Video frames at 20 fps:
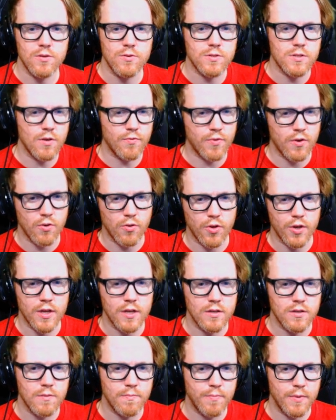So if you're looking
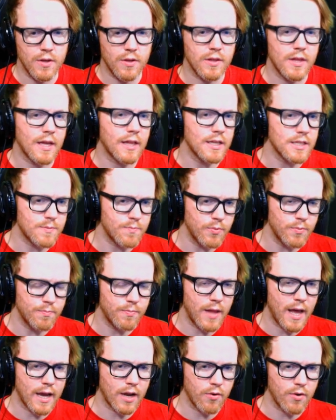to build like this
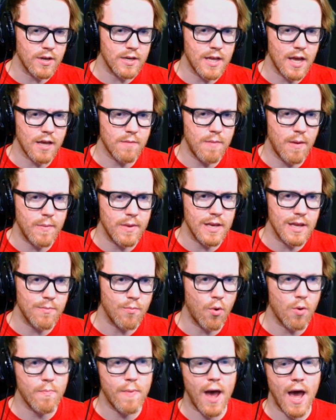black-green deck, maybe you need
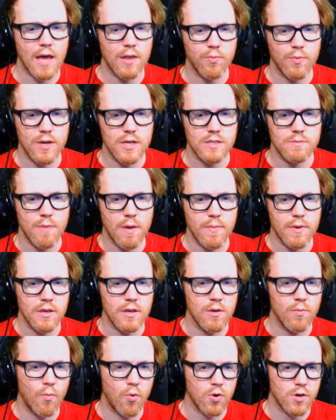more pathways, maybe you
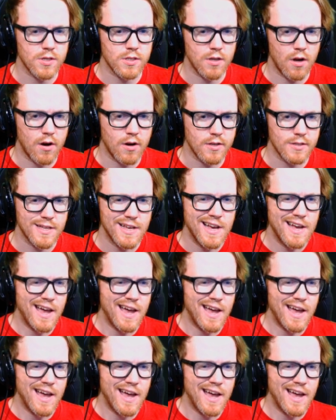need more snarls,